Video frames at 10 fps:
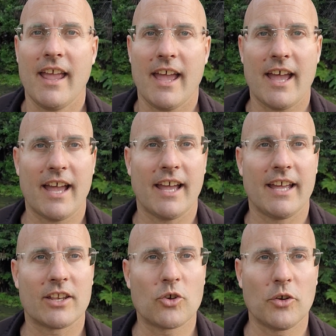
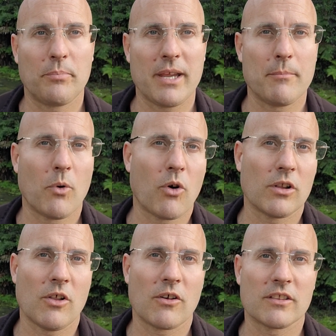It could be more
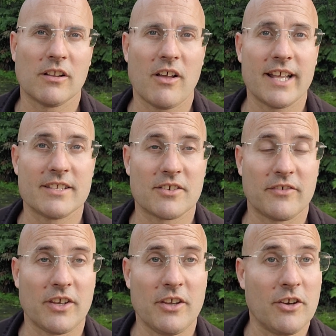along the lines of,
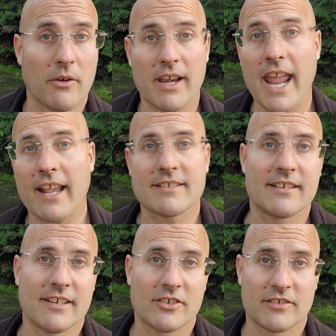you know, an
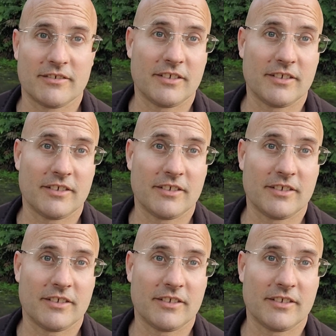accident,